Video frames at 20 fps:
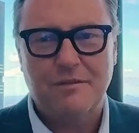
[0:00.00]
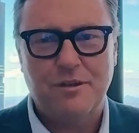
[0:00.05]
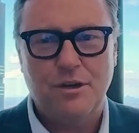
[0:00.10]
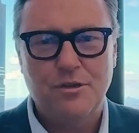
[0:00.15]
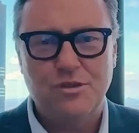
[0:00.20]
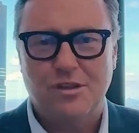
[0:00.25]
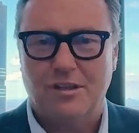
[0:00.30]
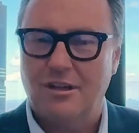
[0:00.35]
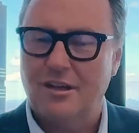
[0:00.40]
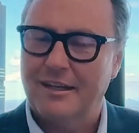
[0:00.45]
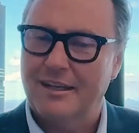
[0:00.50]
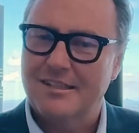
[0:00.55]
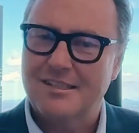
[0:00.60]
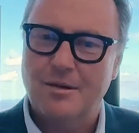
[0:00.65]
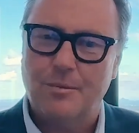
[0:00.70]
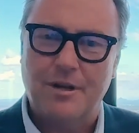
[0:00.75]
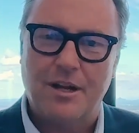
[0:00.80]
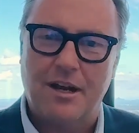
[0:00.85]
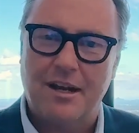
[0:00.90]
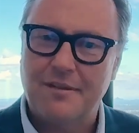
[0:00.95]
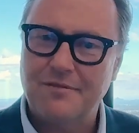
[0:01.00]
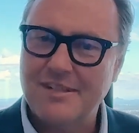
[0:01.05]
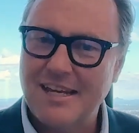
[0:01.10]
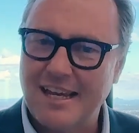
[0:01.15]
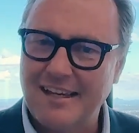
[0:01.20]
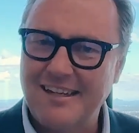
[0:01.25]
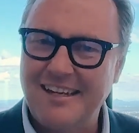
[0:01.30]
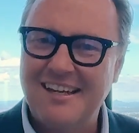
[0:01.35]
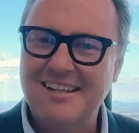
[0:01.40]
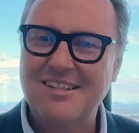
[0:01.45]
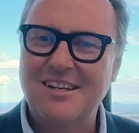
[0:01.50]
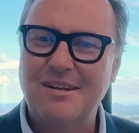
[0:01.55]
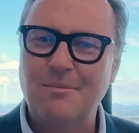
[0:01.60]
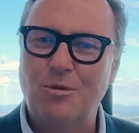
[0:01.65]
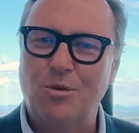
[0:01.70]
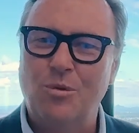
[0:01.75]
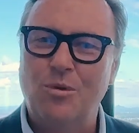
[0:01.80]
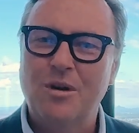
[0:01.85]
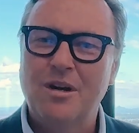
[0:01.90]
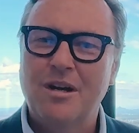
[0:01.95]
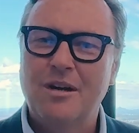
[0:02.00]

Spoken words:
future. Like you said, we don't have 10 years anymore.